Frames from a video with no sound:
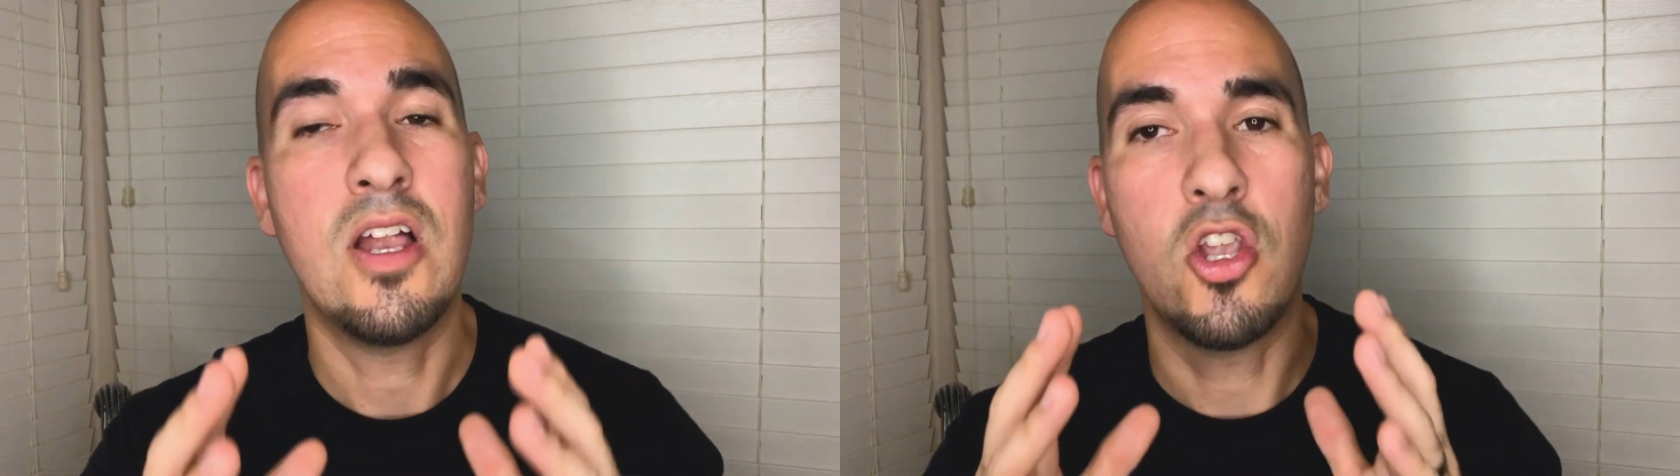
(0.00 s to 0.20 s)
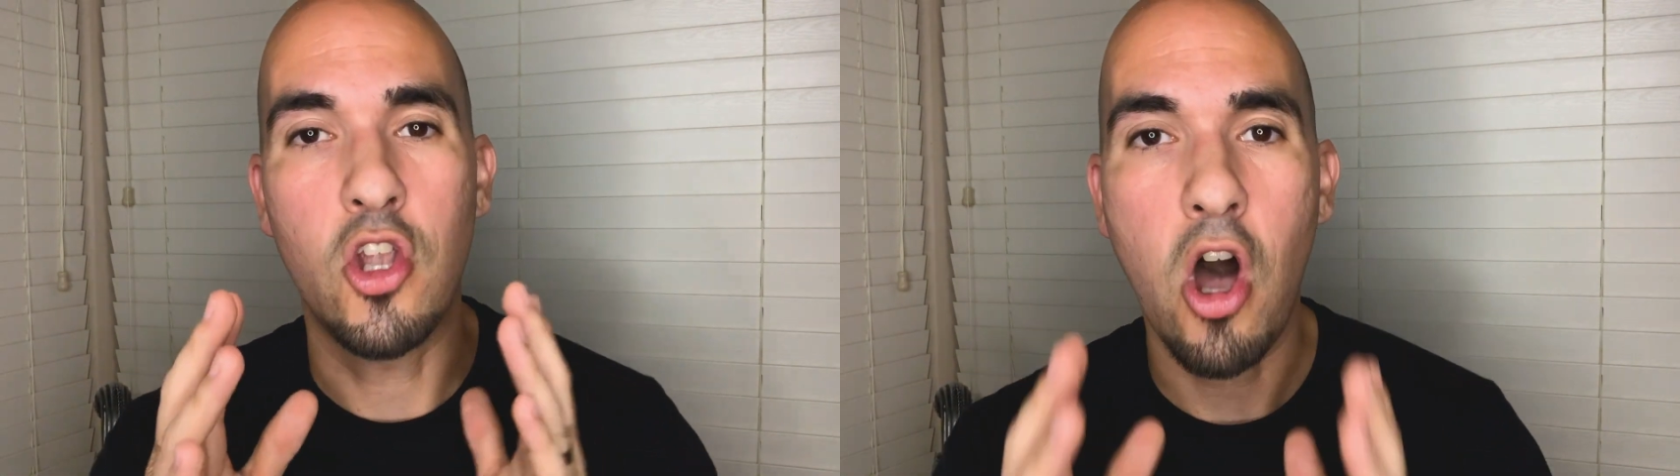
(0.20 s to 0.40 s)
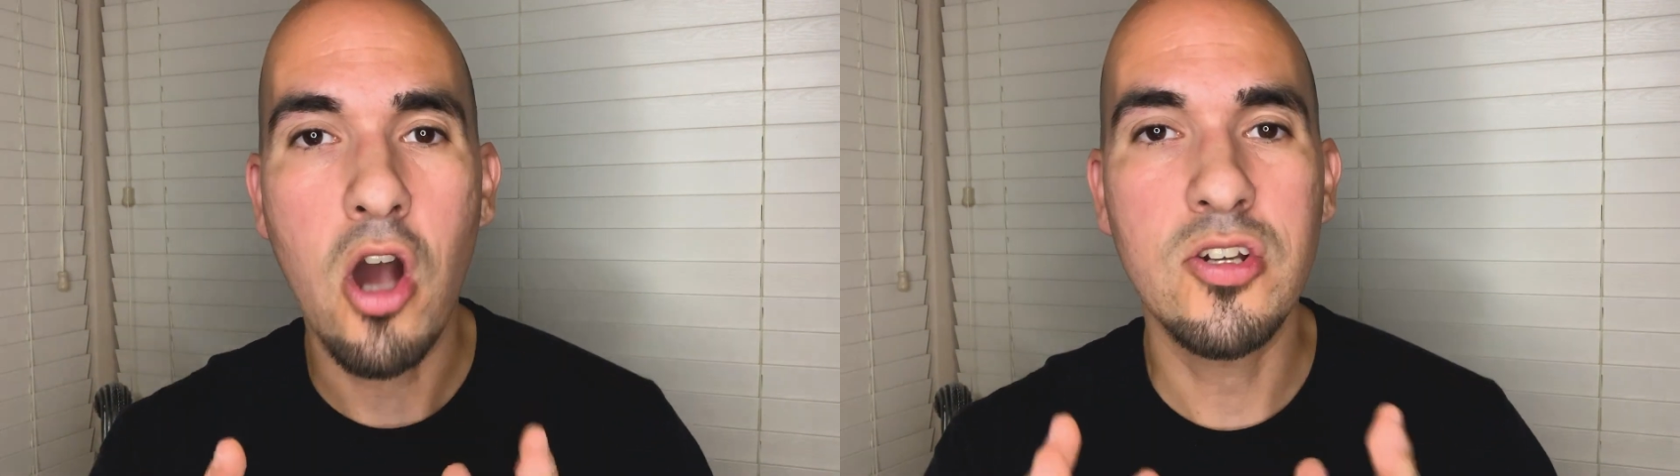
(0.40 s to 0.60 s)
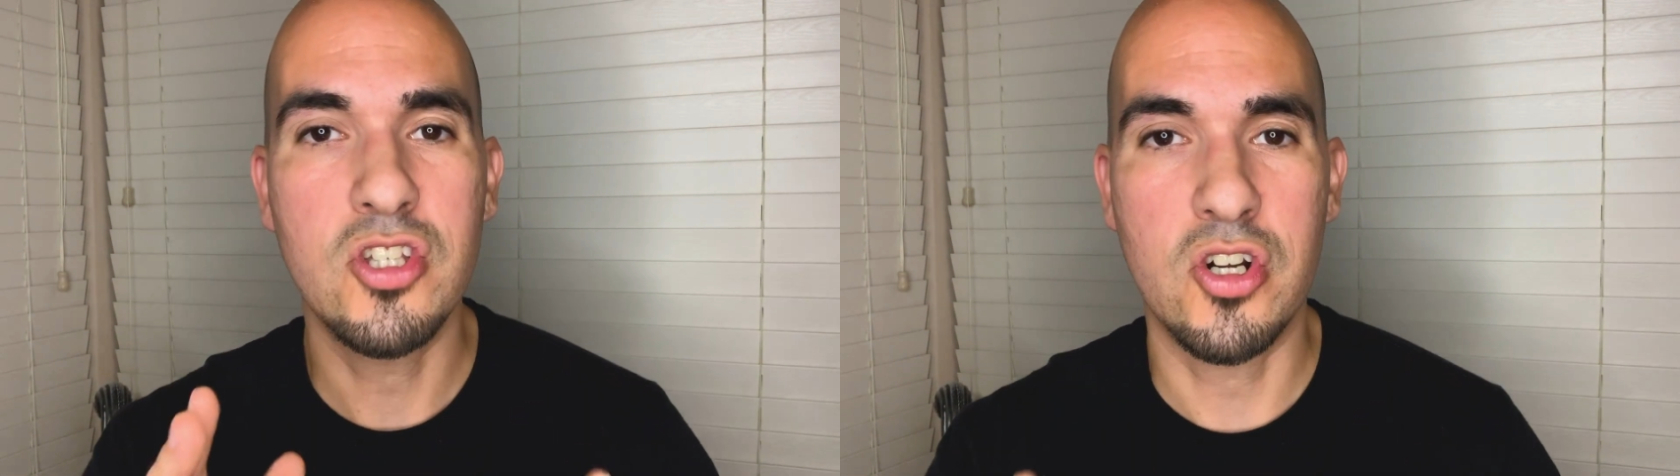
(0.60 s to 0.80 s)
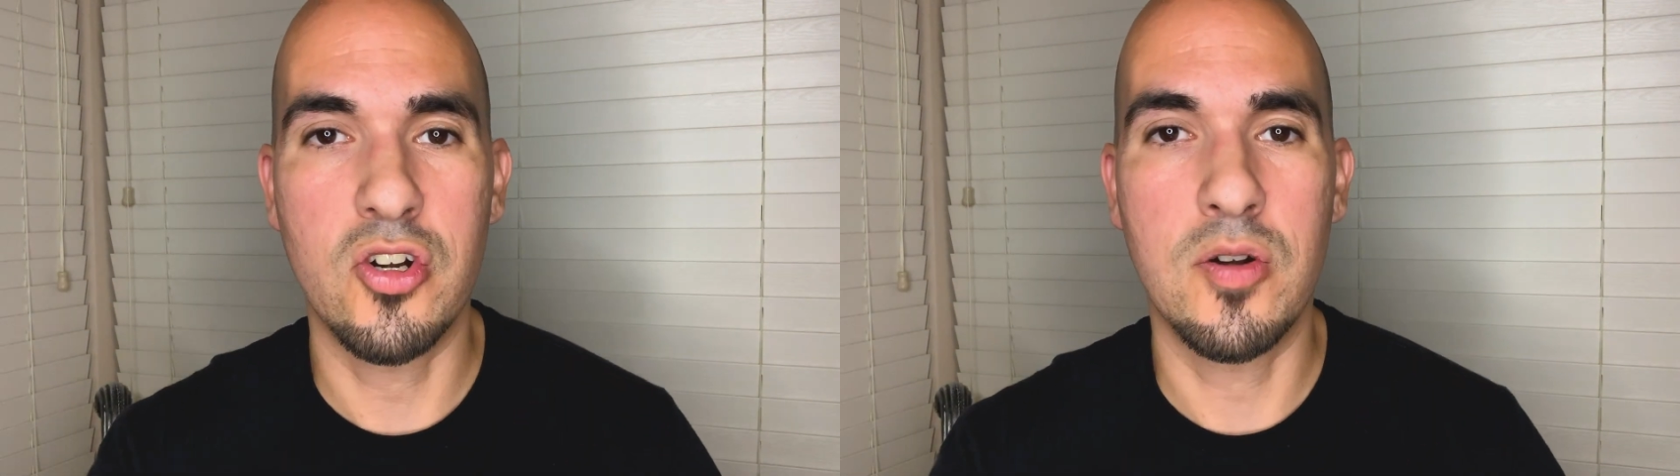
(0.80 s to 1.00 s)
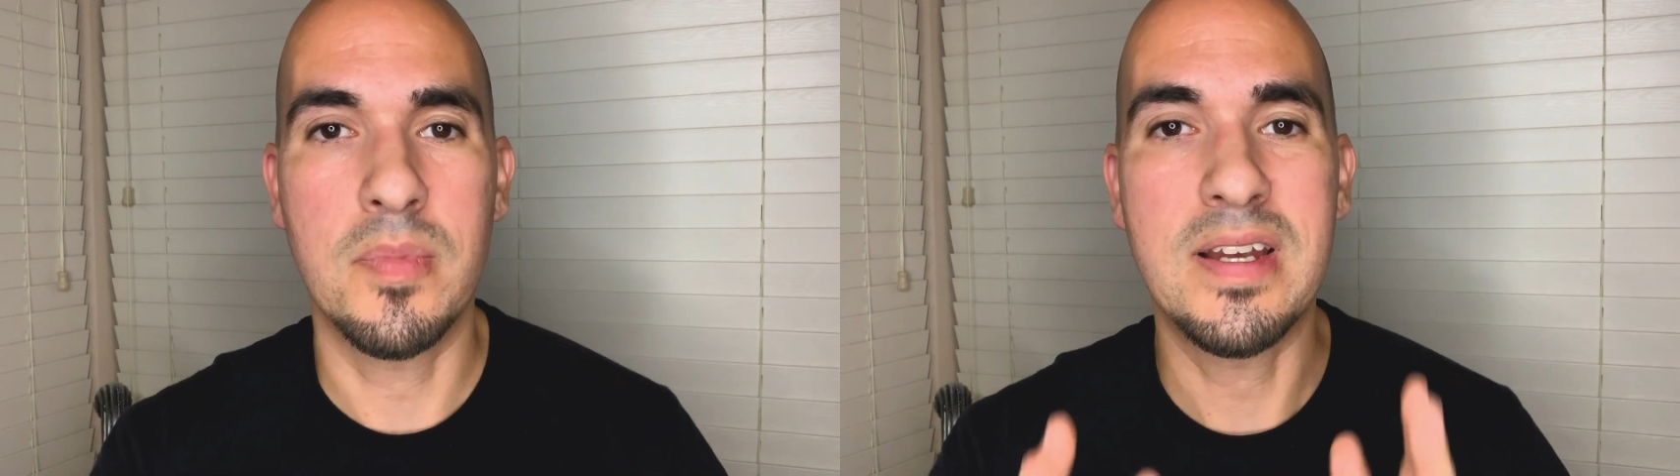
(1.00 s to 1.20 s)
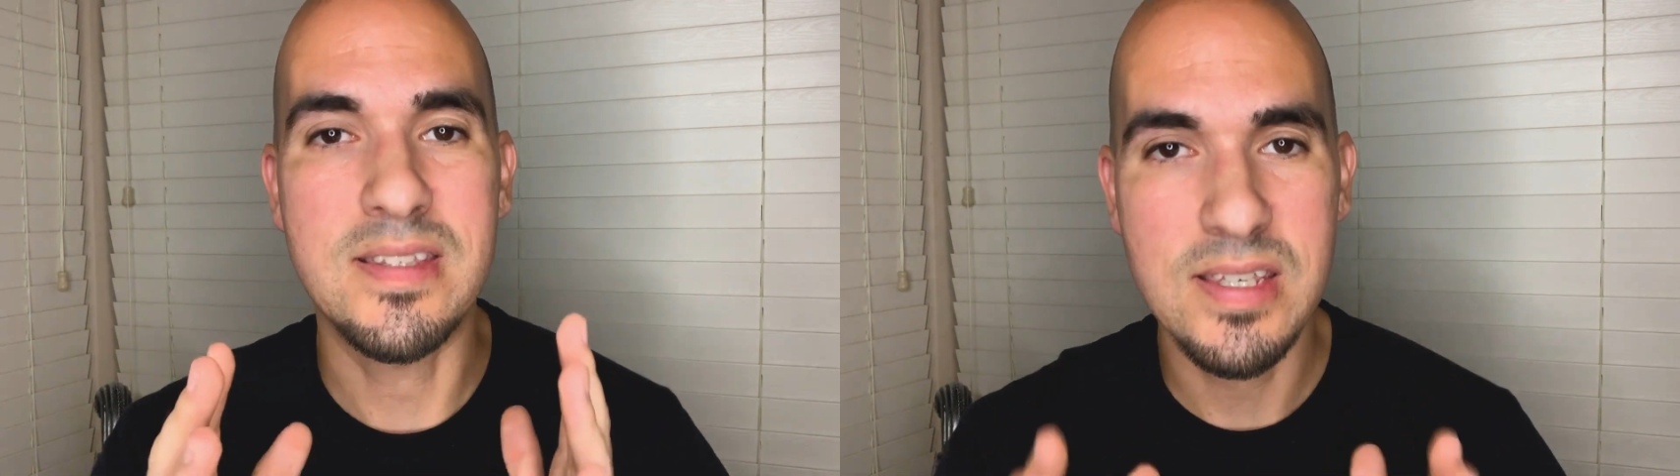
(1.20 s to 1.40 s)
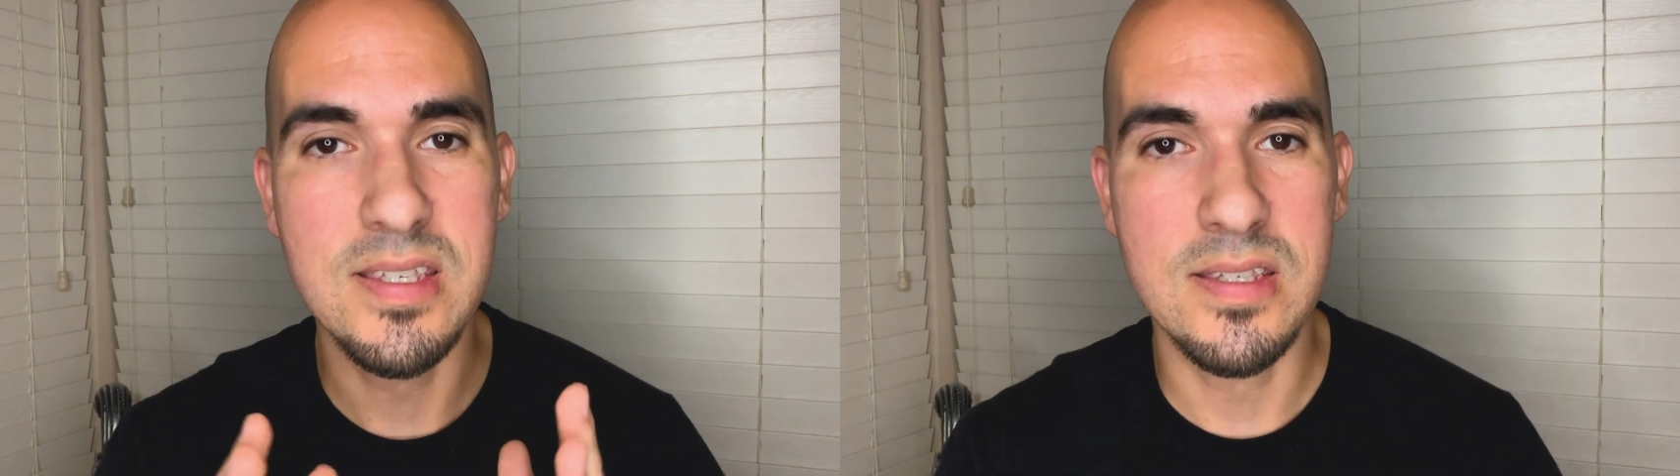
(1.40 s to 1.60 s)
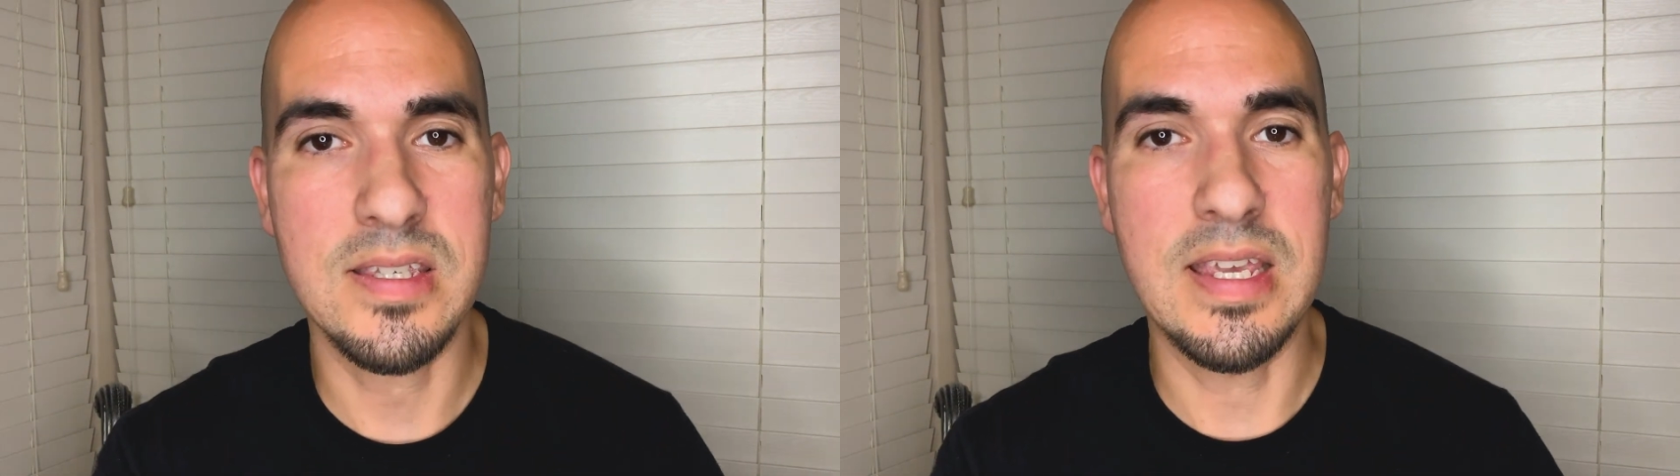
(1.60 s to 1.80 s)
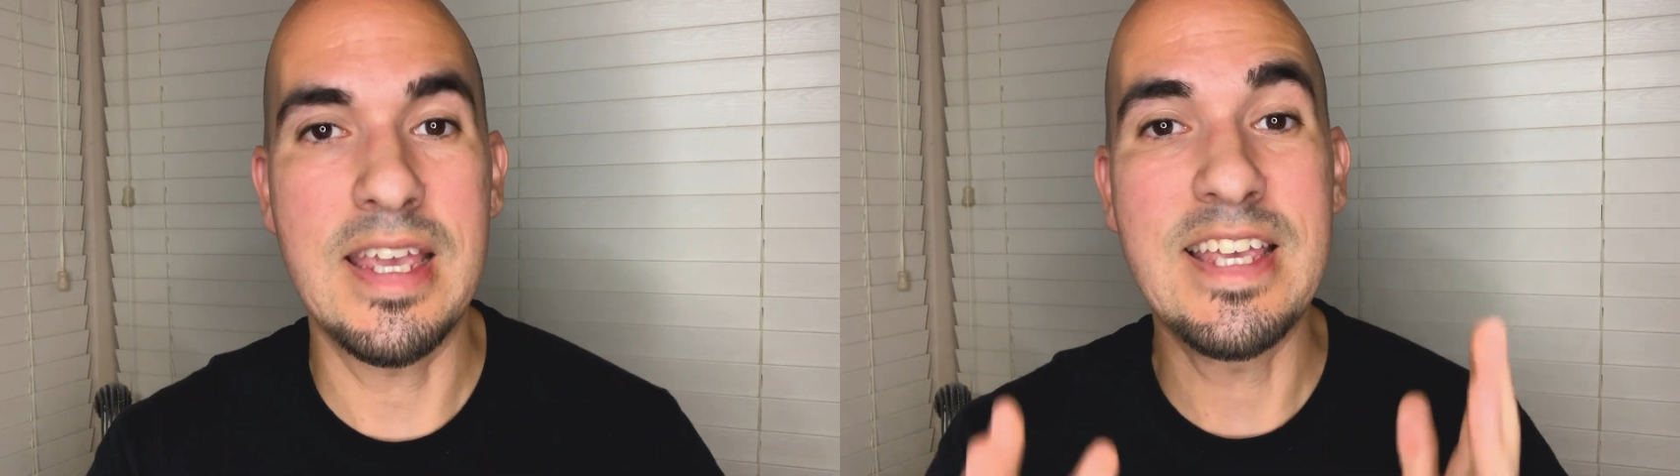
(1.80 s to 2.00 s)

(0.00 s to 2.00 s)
long-term consistency